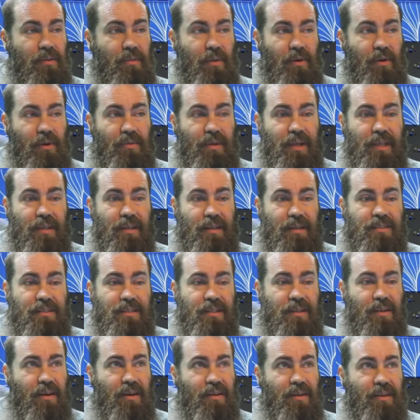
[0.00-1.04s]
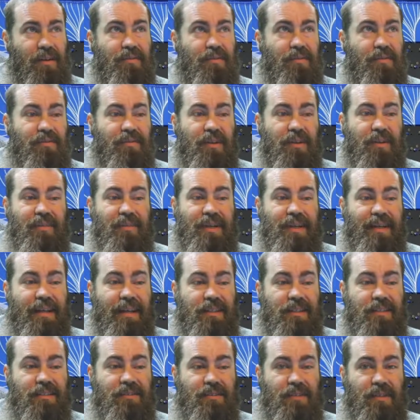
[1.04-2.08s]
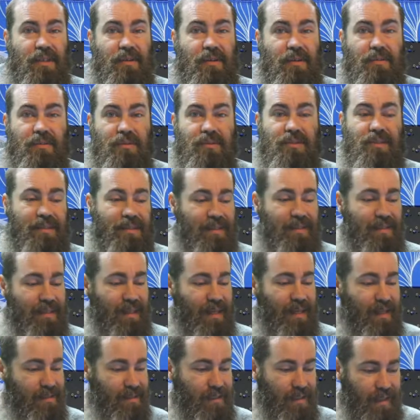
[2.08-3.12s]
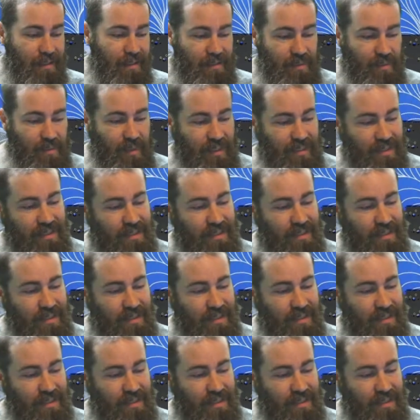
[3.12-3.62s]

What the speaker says: more realistic on their fulfillment dates for those. That's yet to be